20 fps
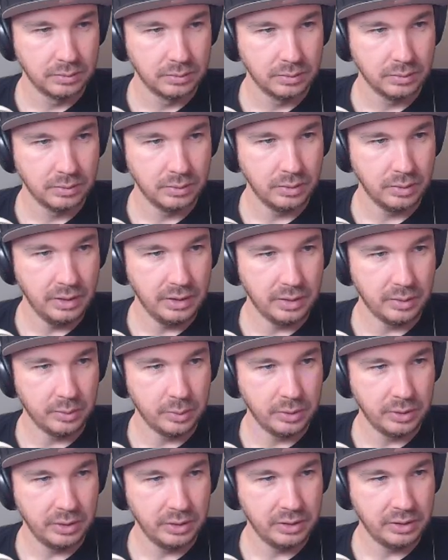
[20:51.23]
Alright,
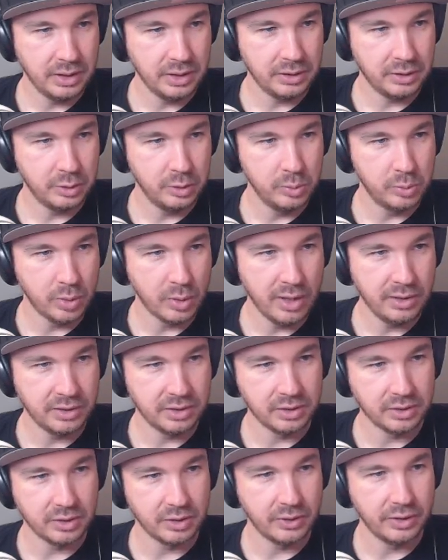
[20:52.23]
we're going to take 2
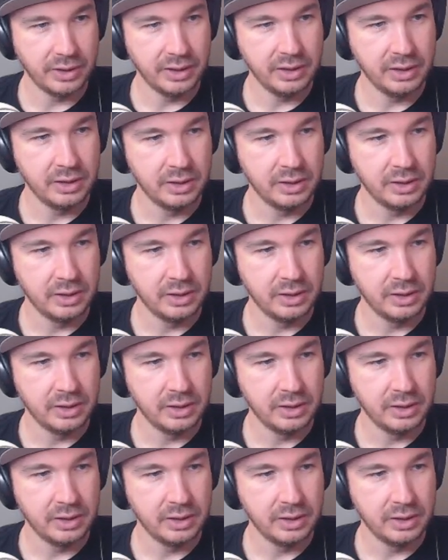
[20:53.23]
prizes already.